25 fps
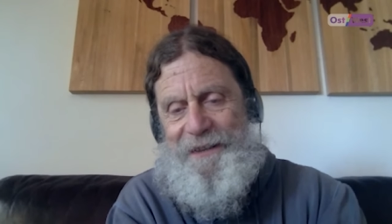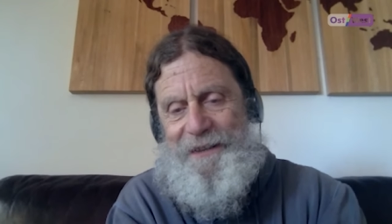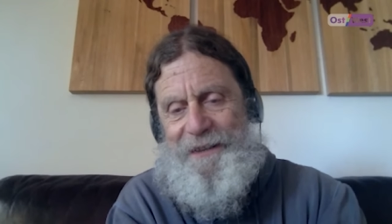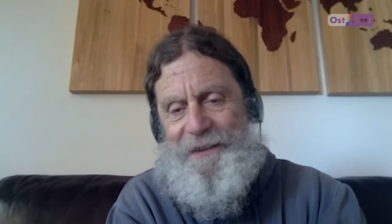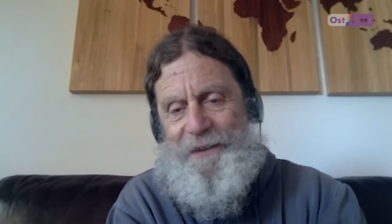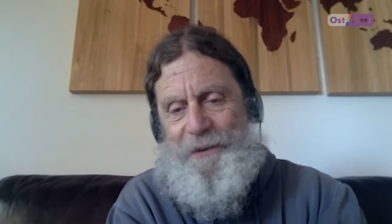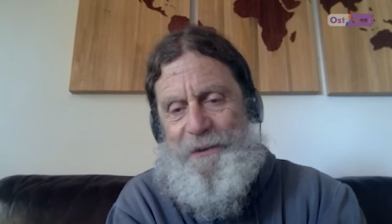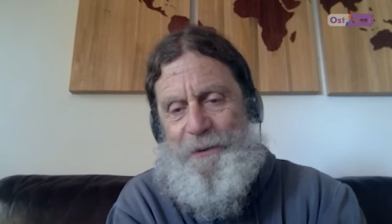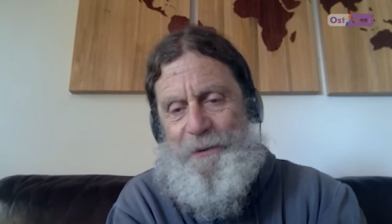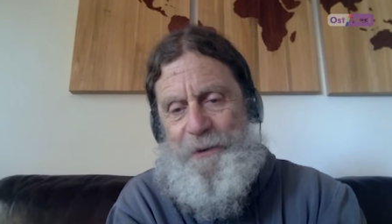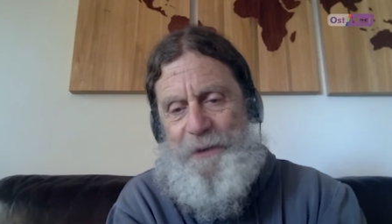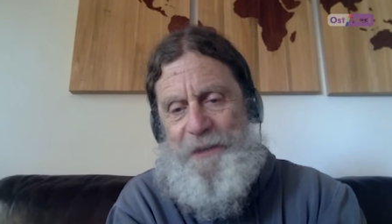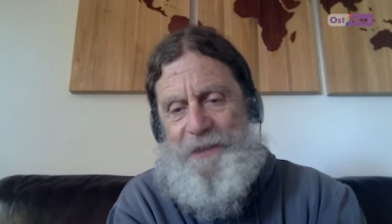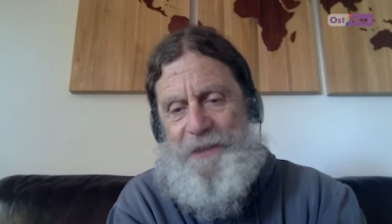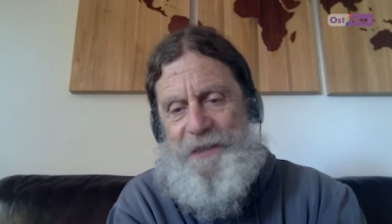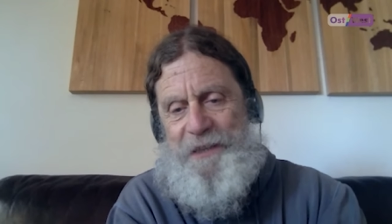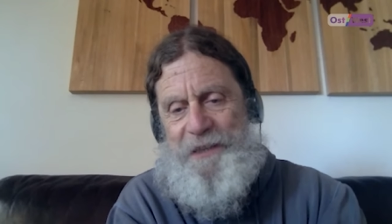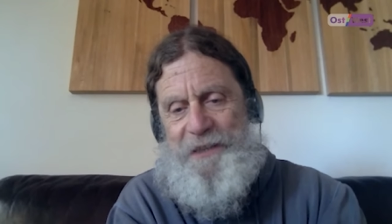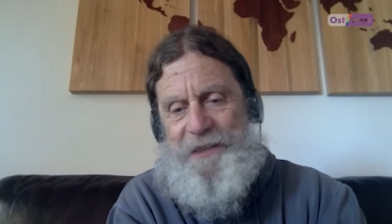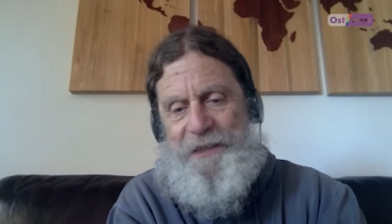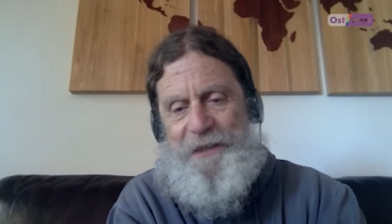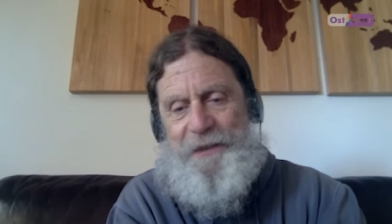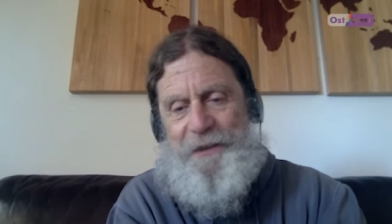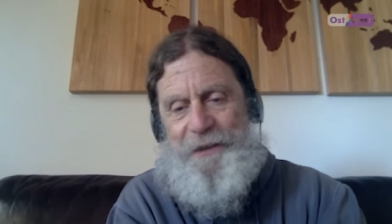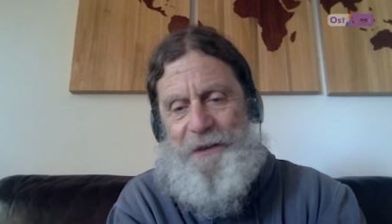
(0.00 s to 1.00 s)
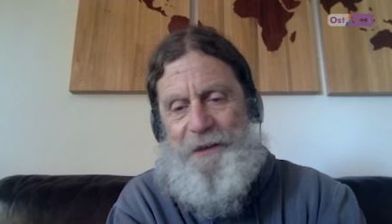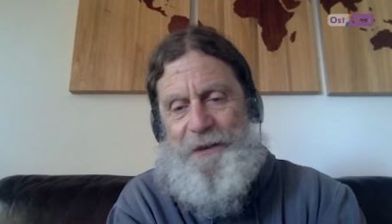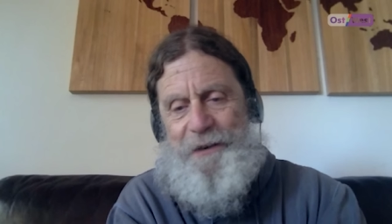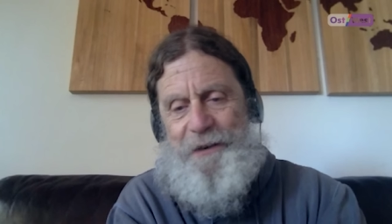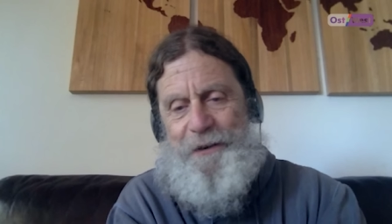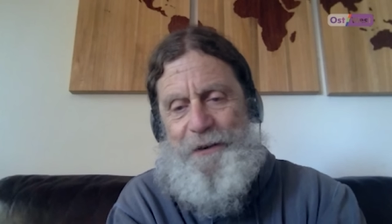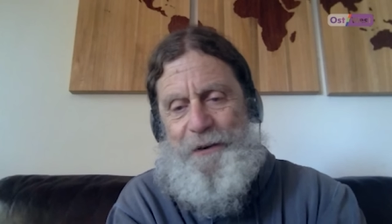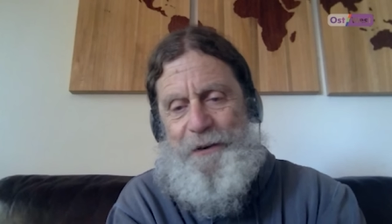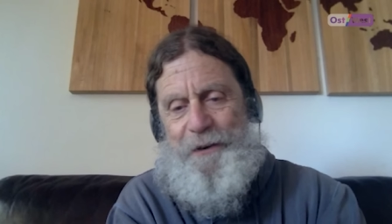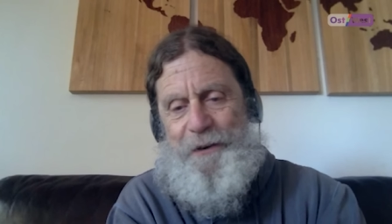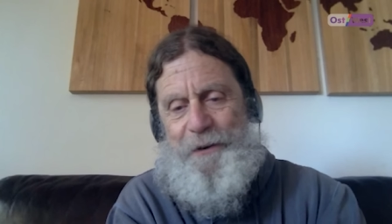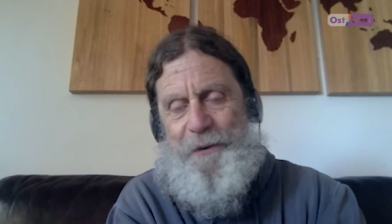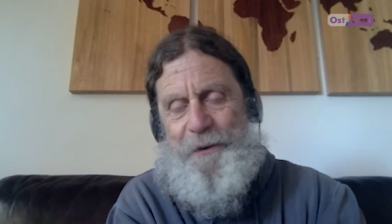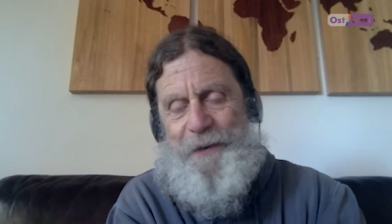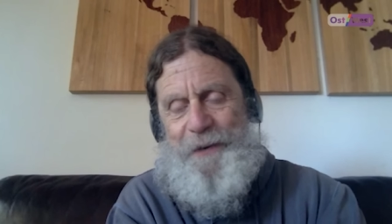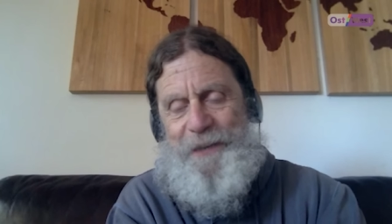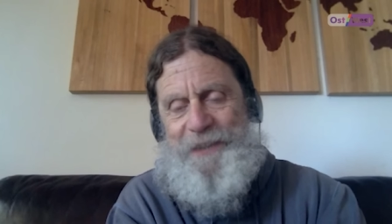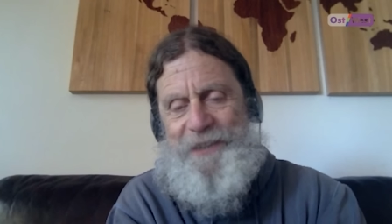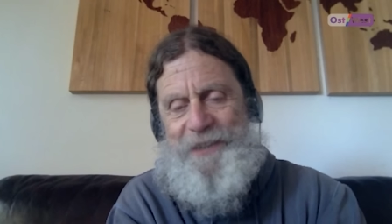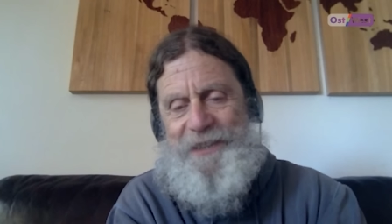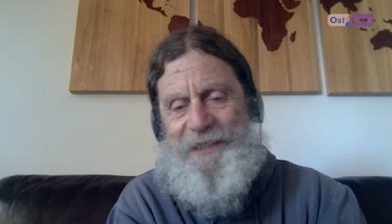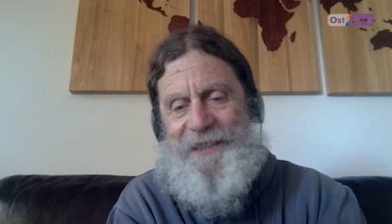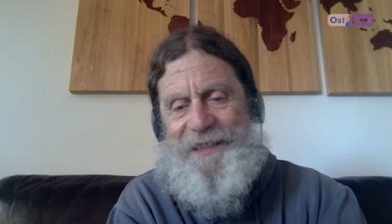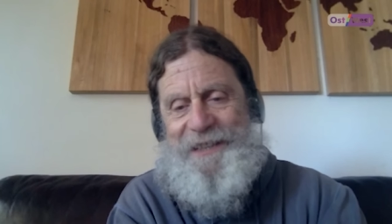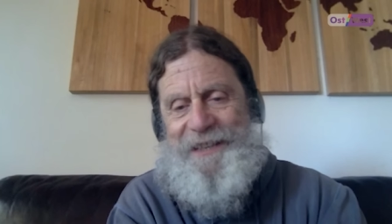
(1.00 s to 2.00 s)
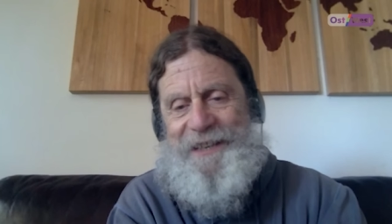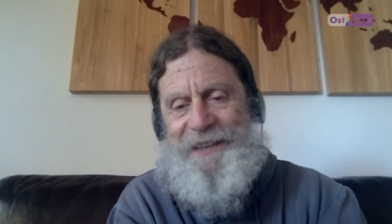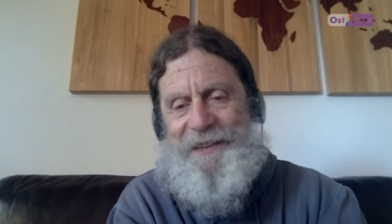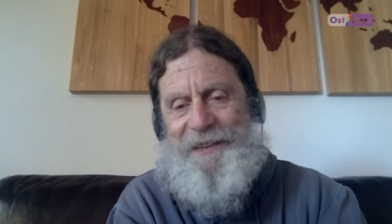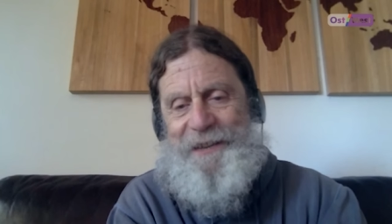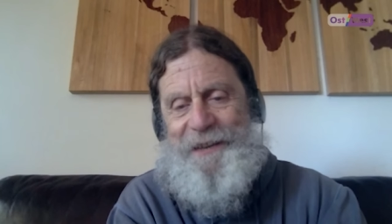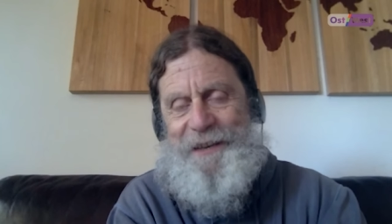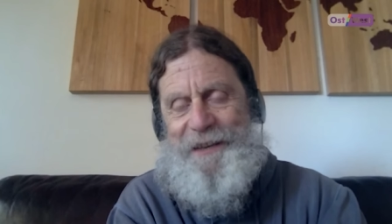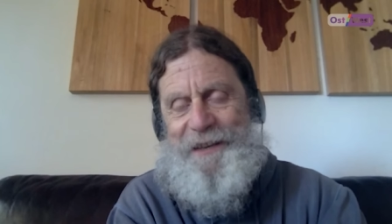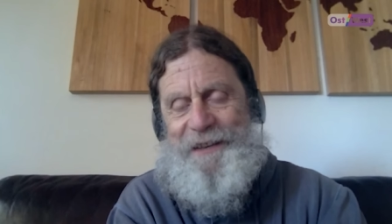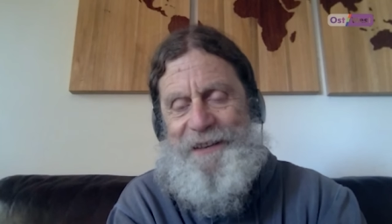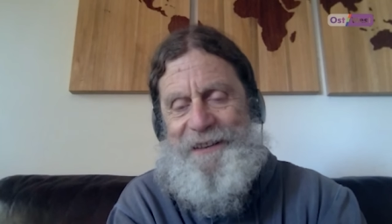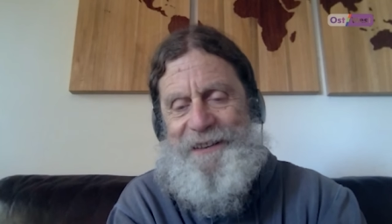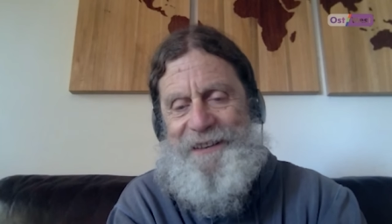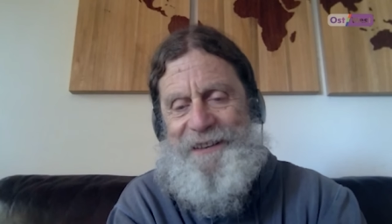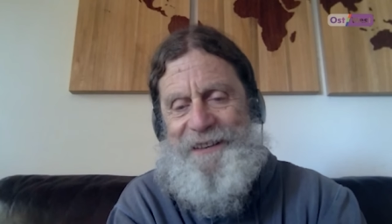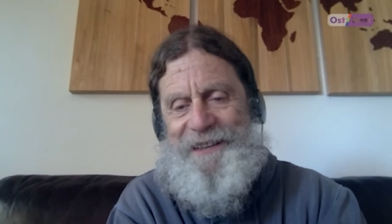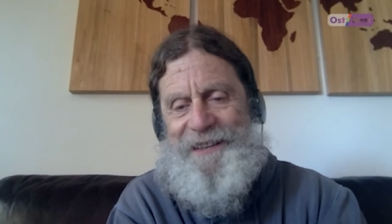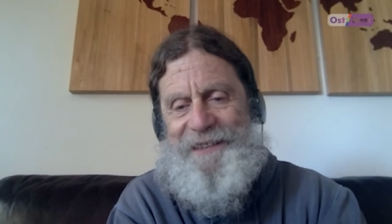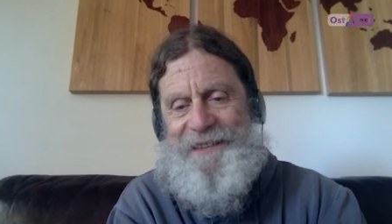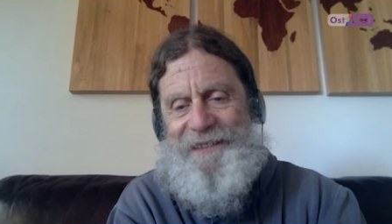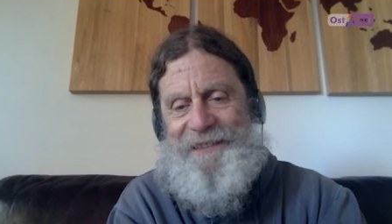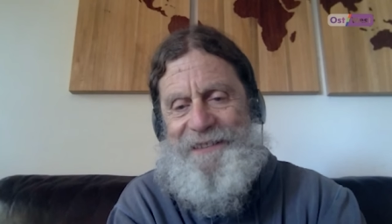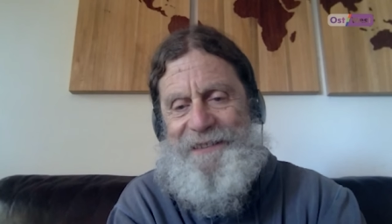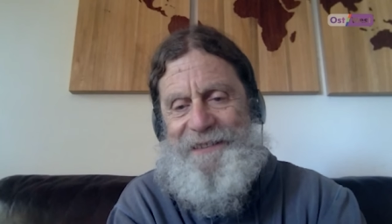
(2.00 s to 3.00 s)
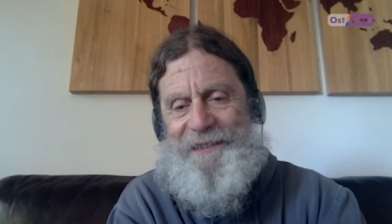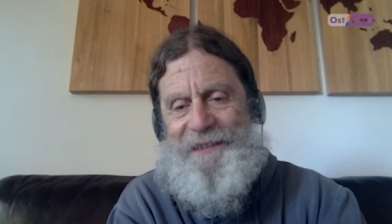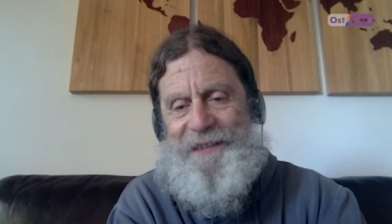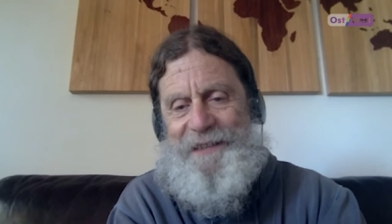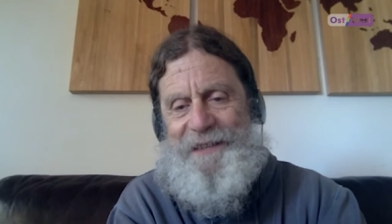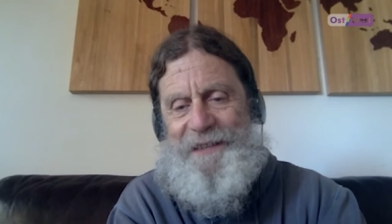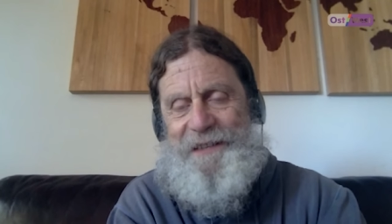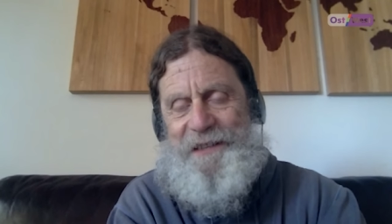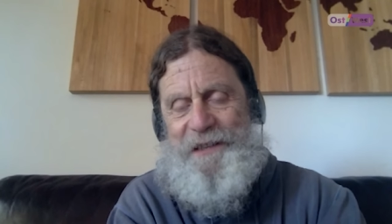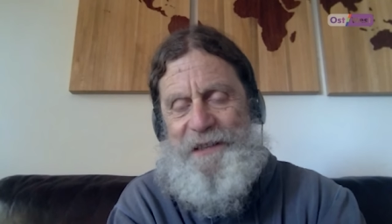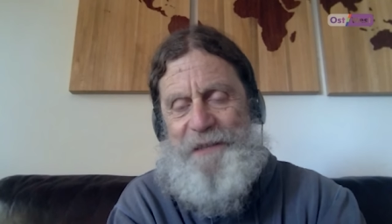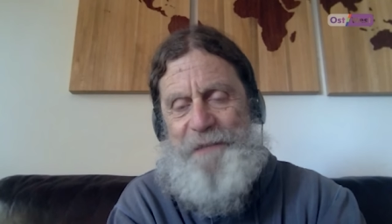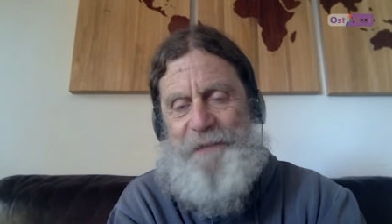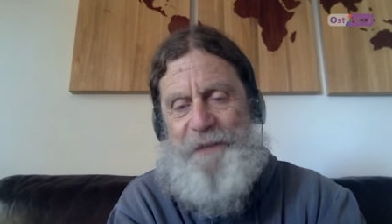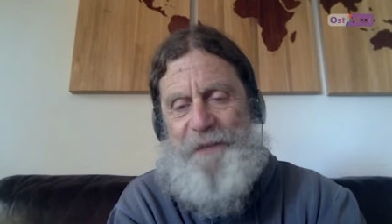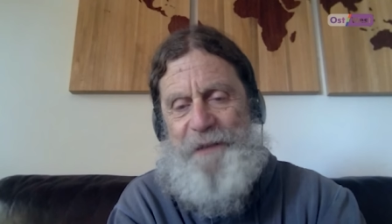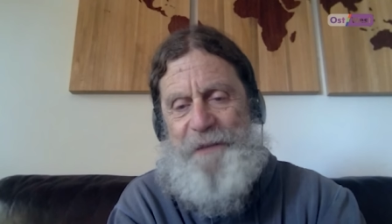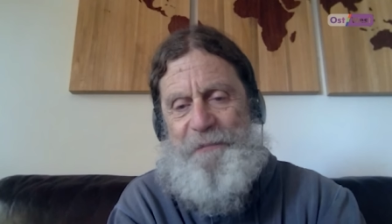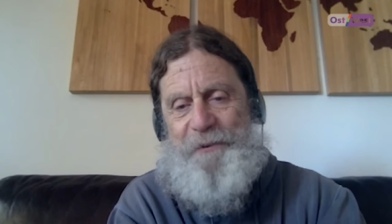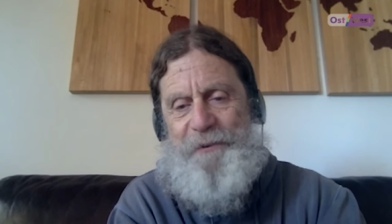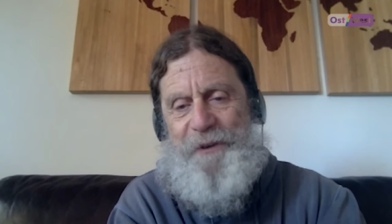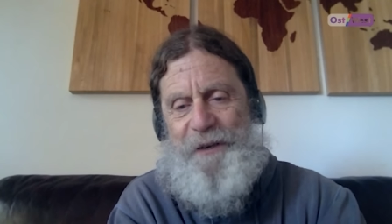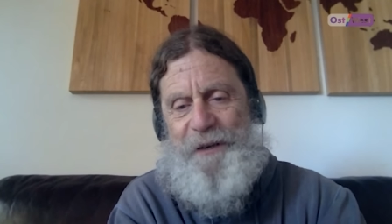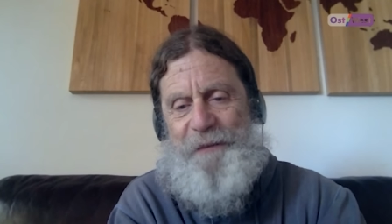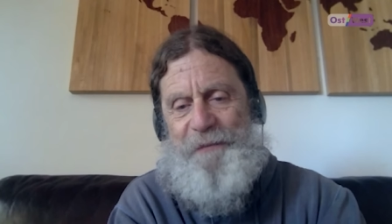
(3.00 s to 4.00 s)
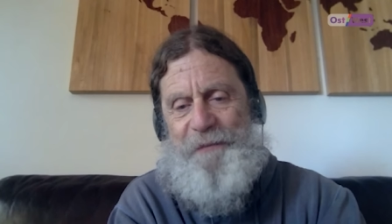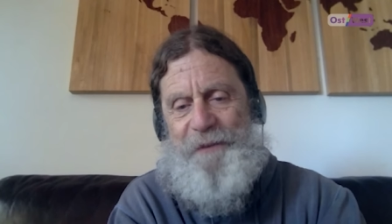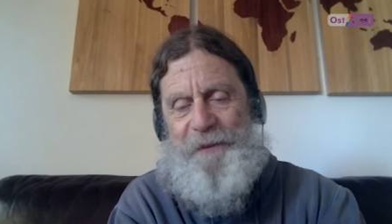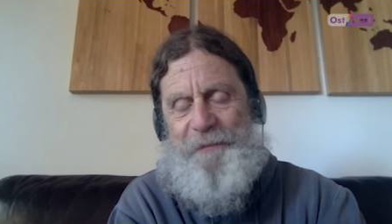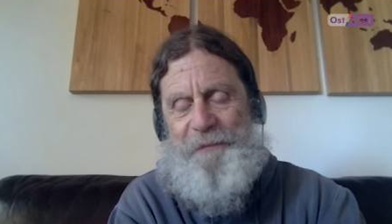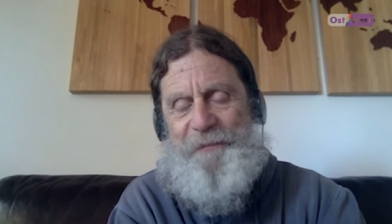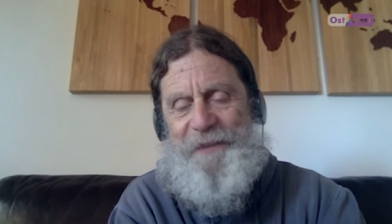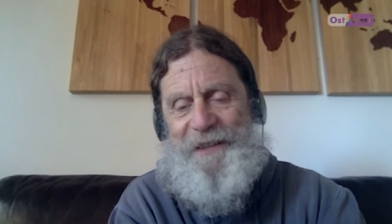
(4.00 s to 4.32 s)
USSR or USA, that that tends to be a problem